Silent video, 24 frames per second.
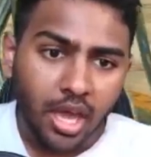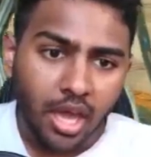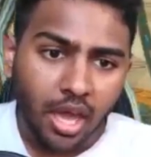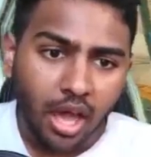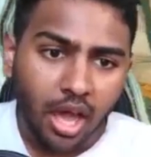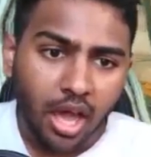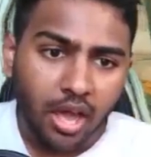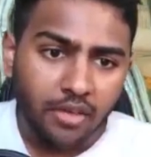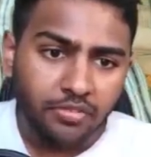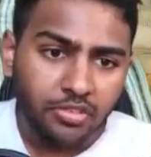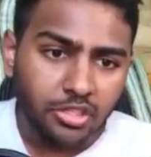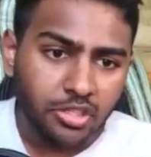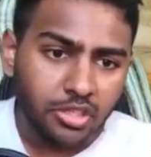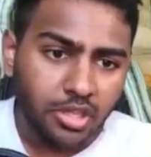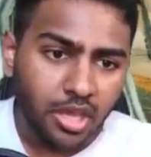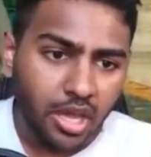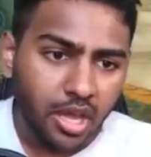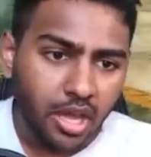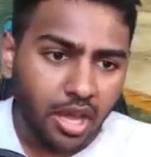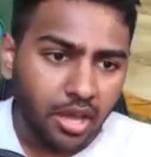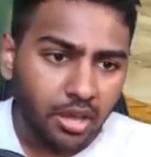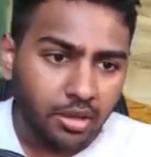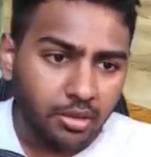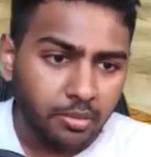I've just
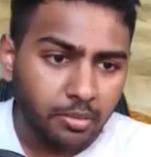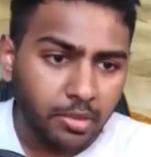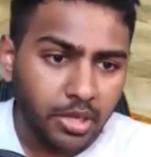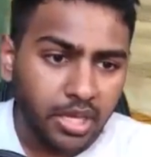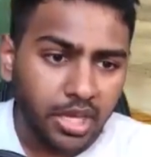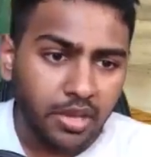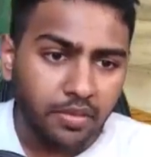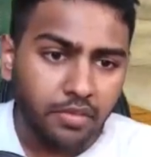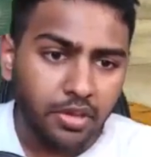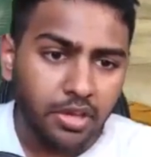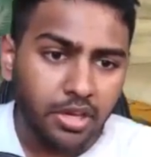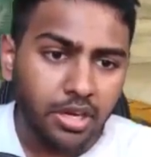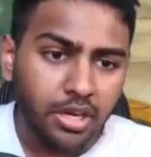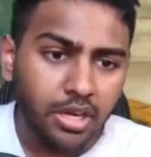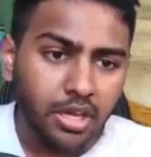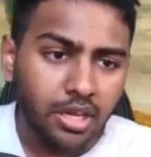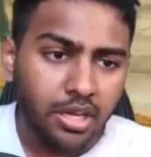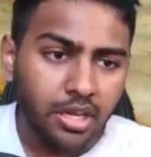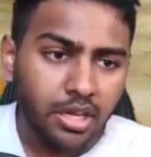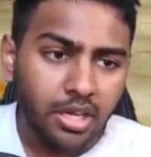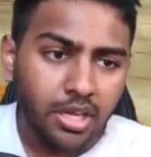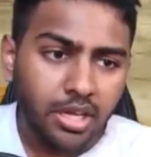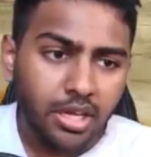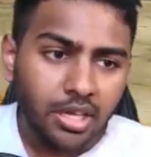given
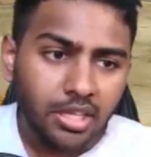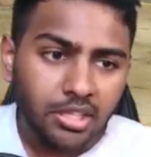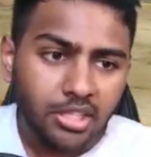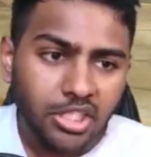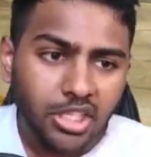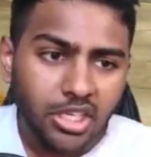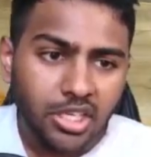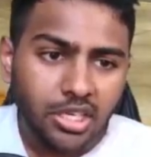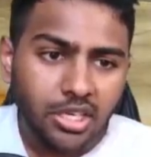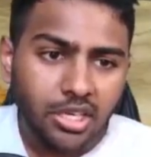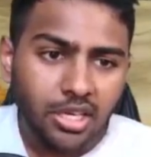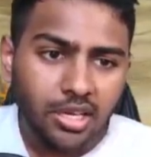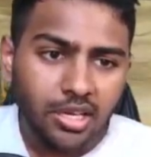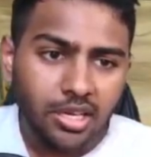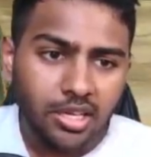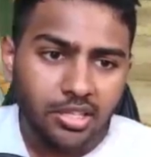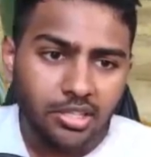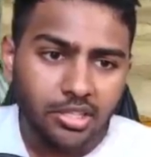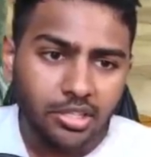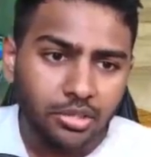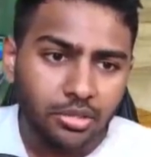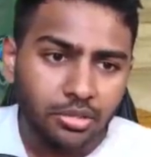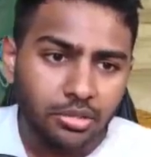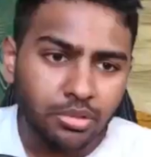Jin a
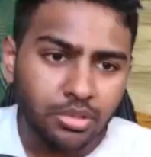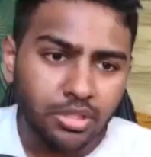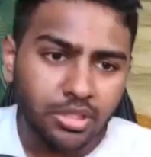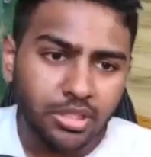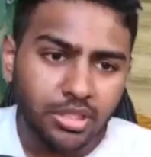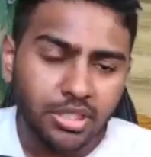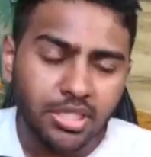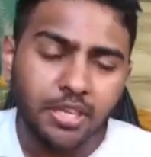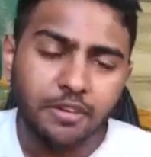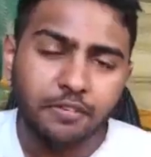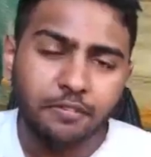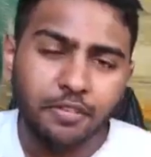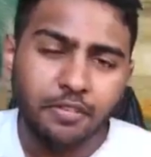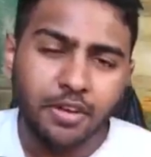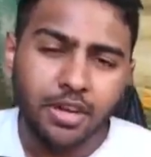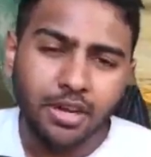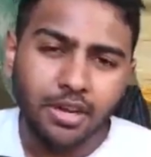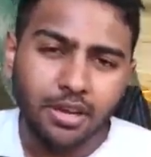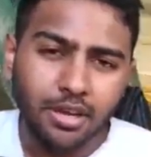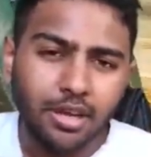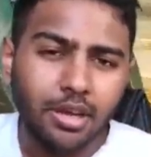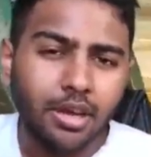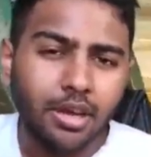little different